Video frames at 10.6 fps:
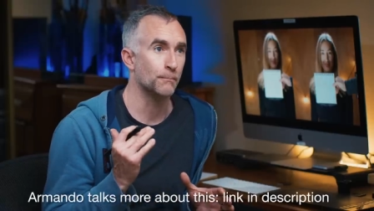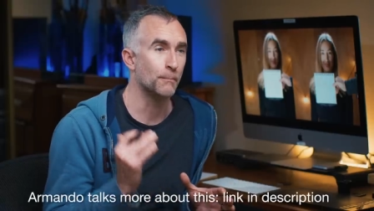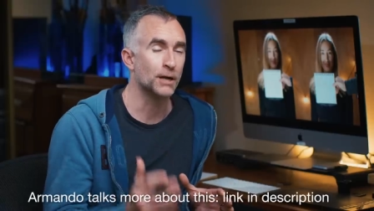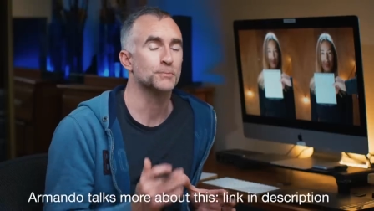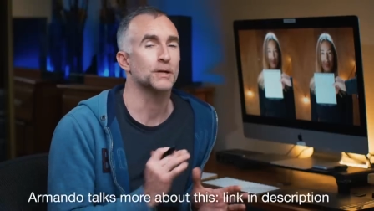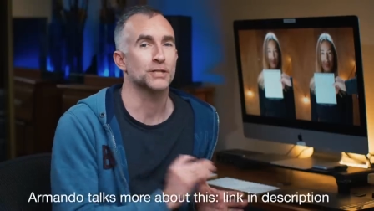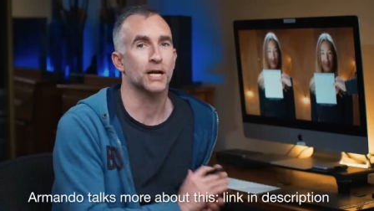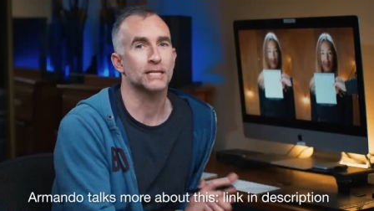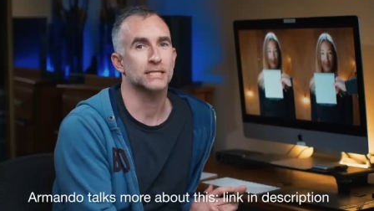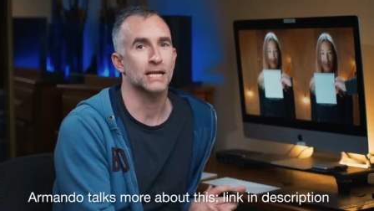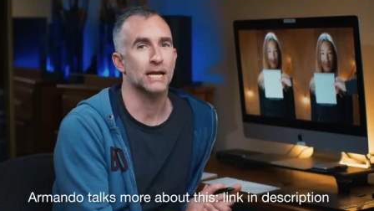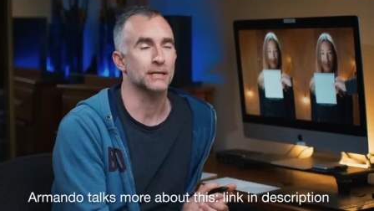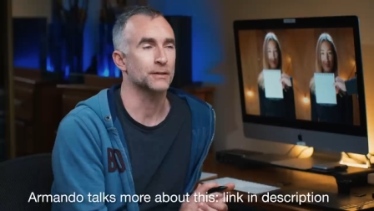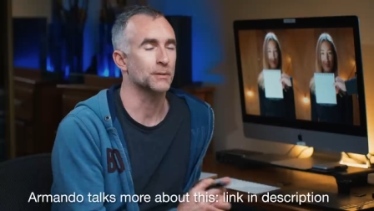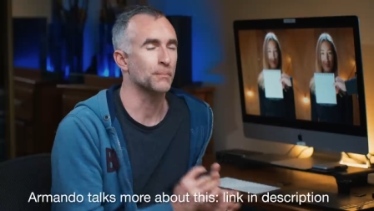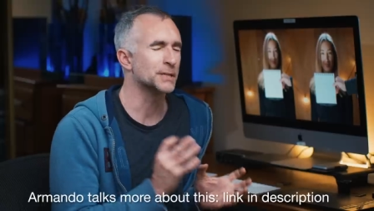much, much higher
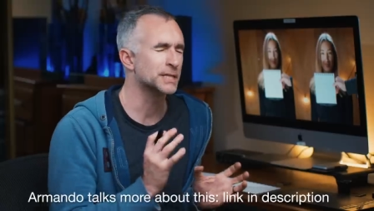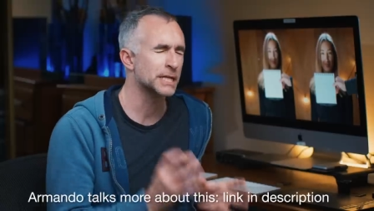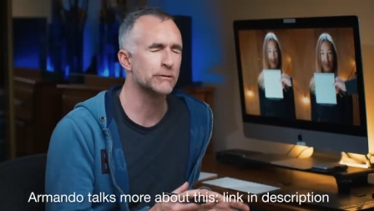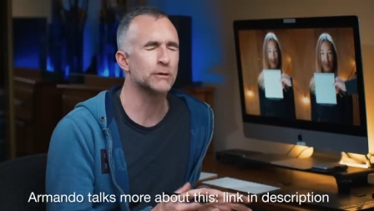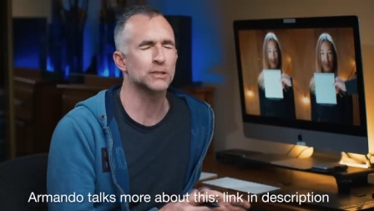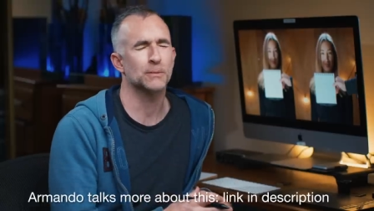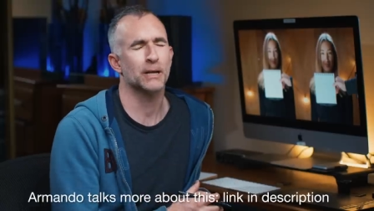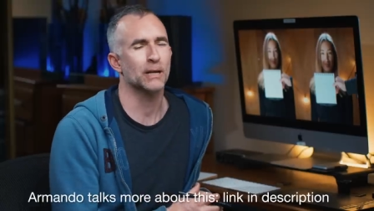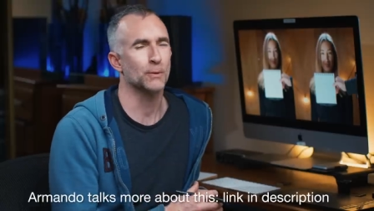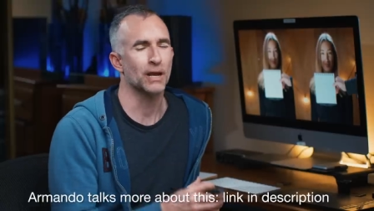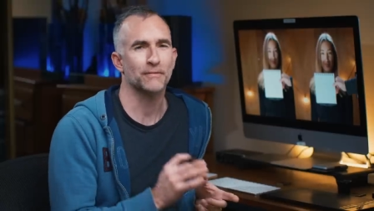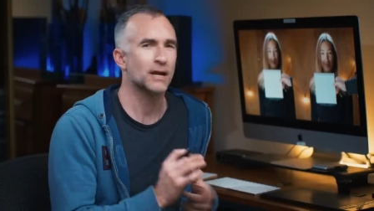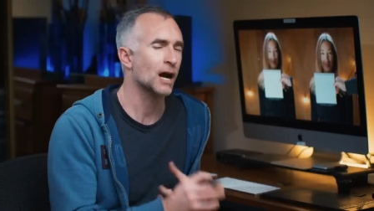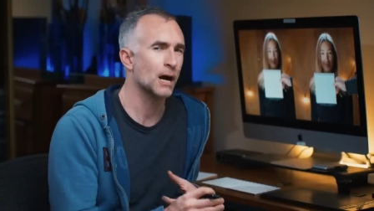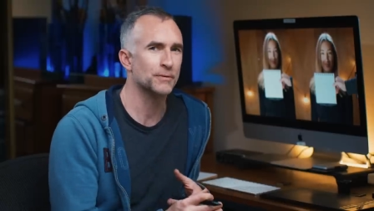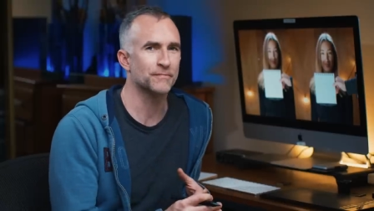standard. The materials are better, we have
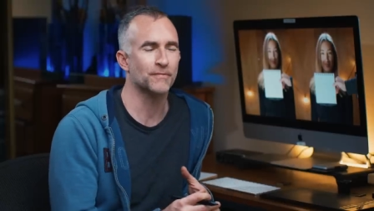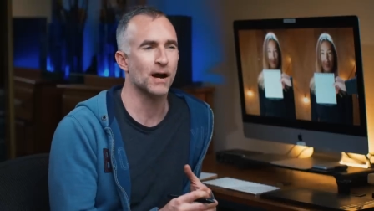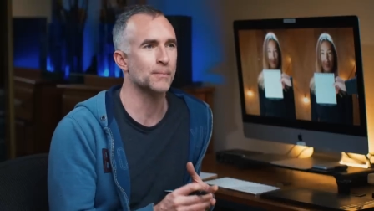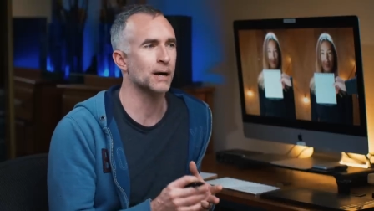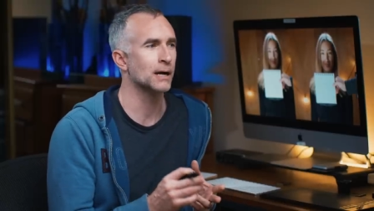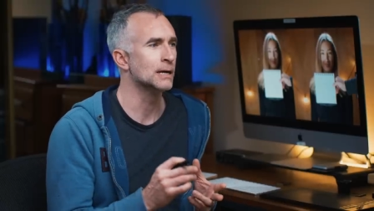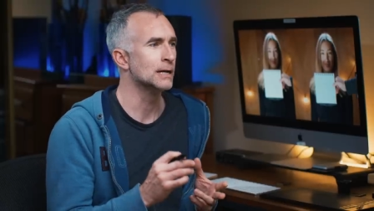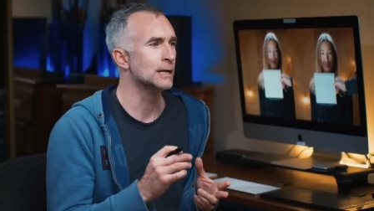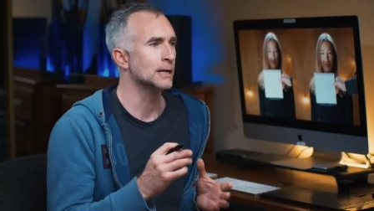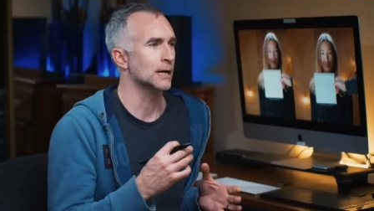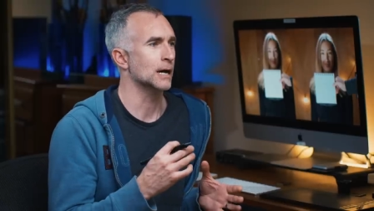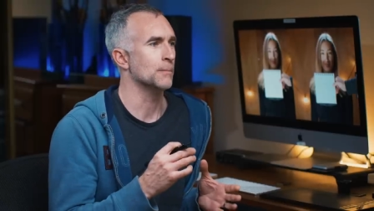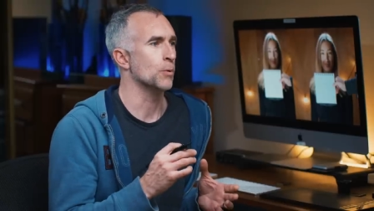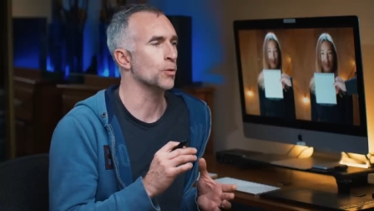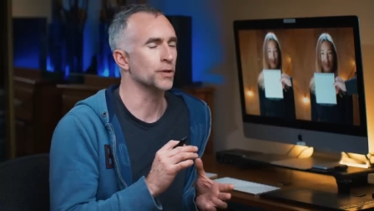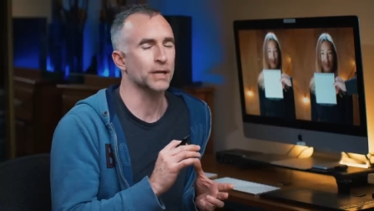carbon fiber, um,
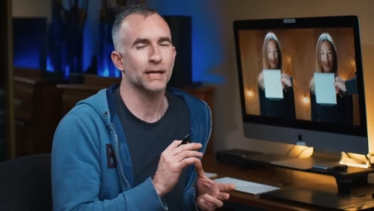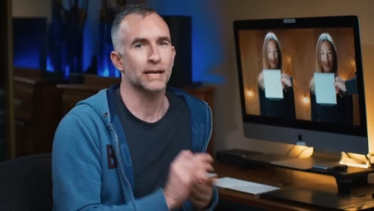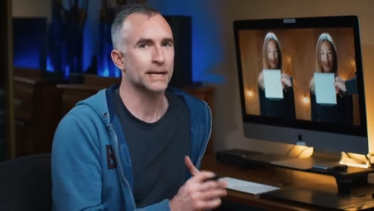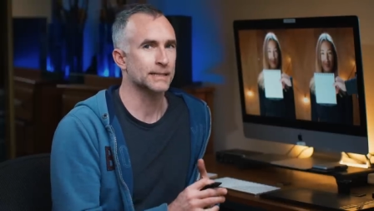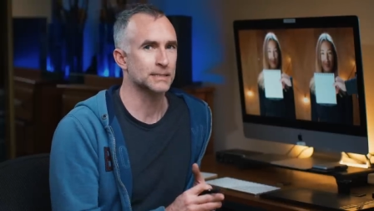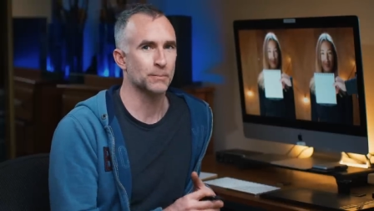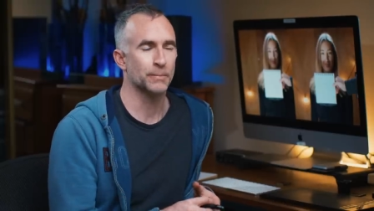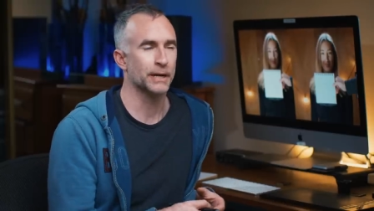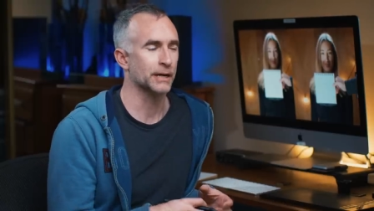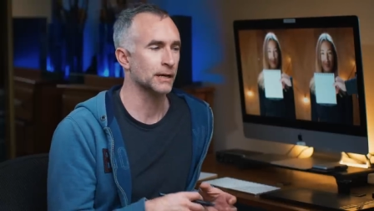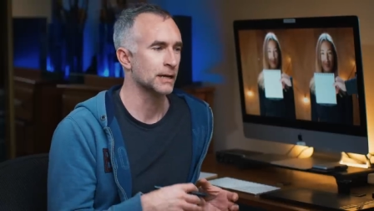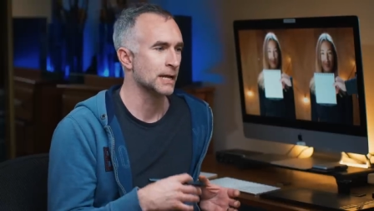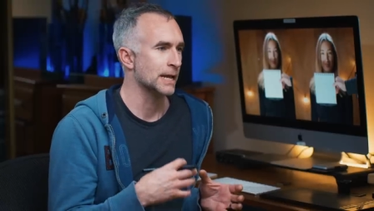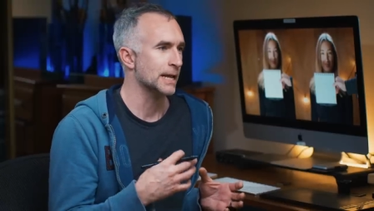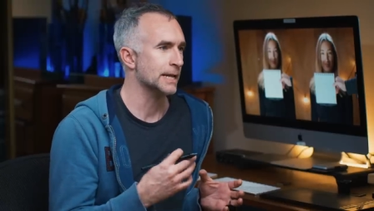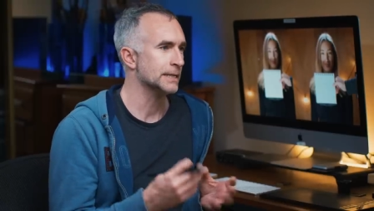all the connectors are better.
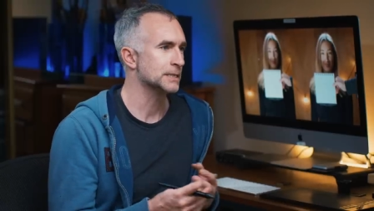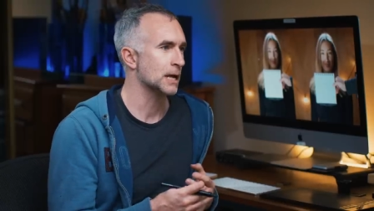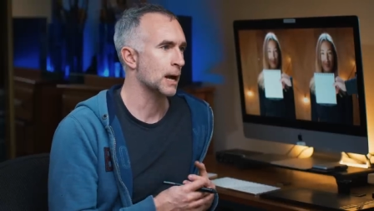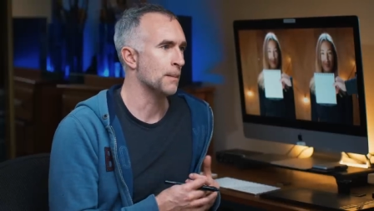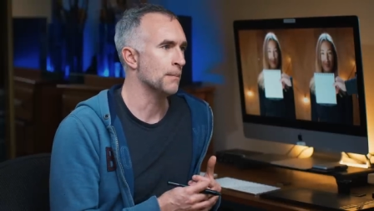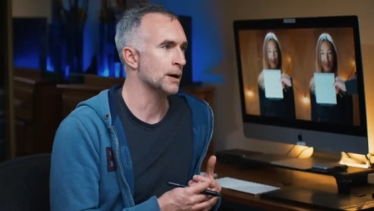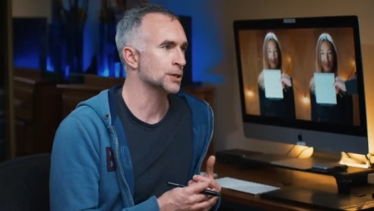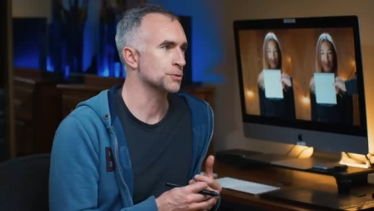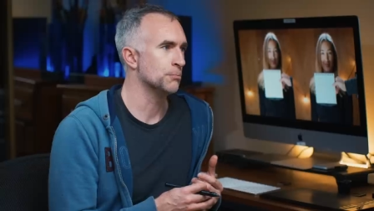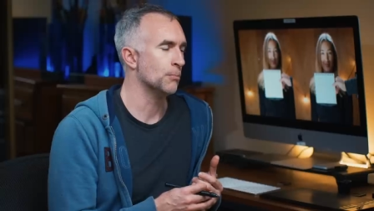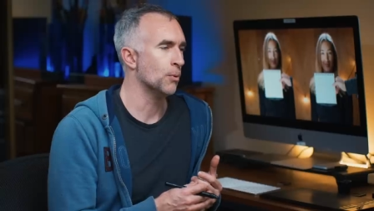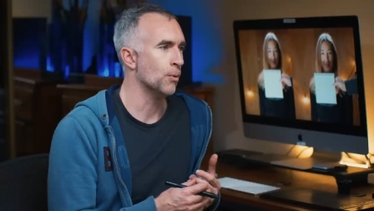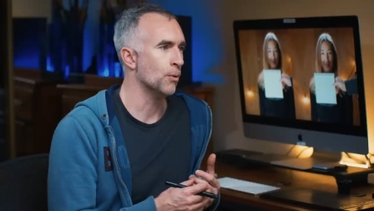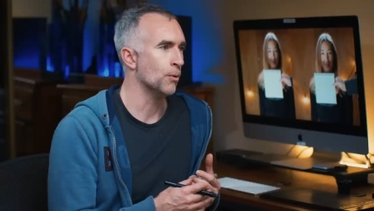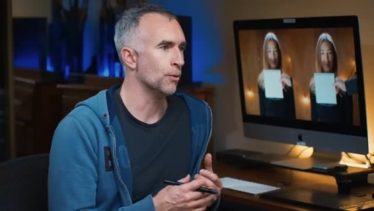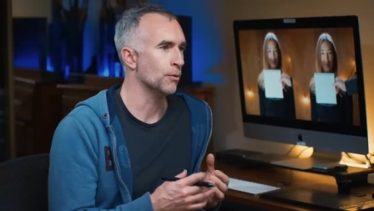It's a much
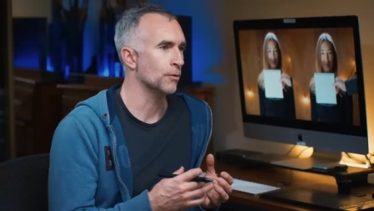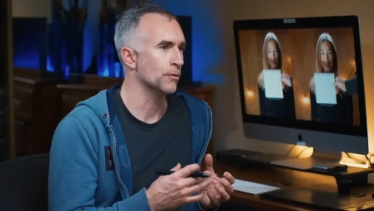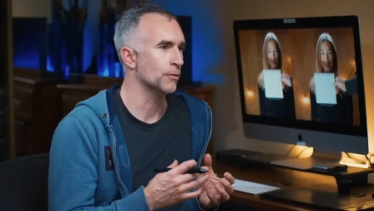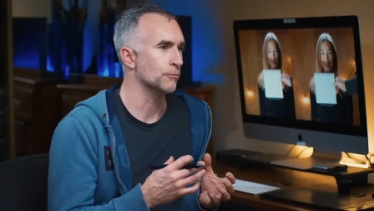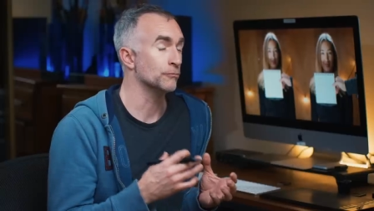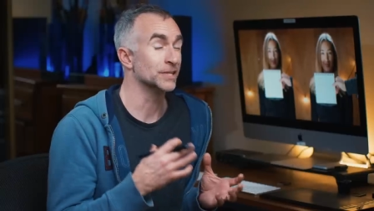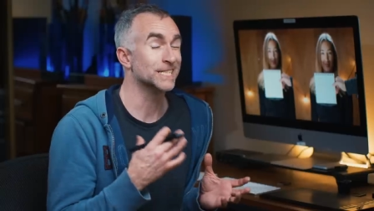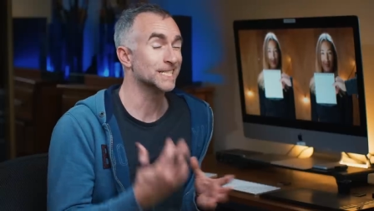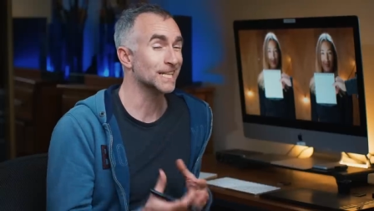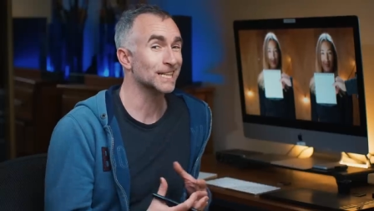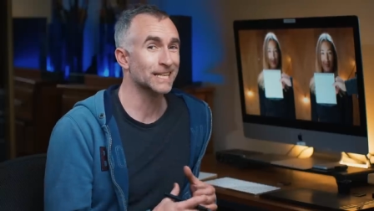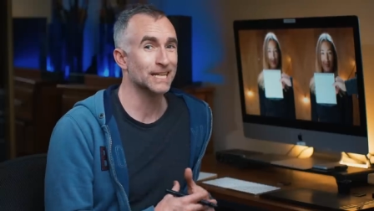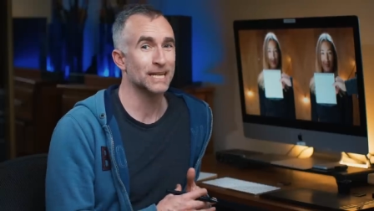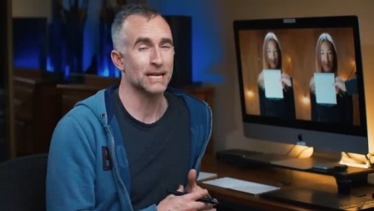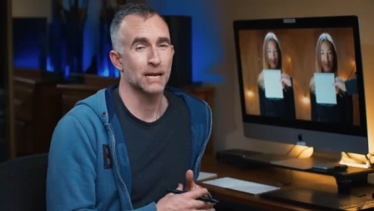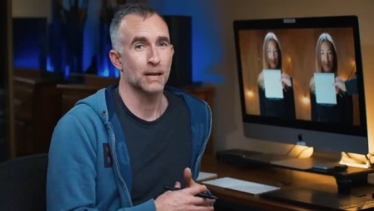more
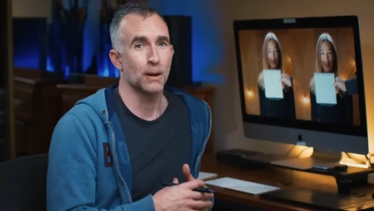resilient,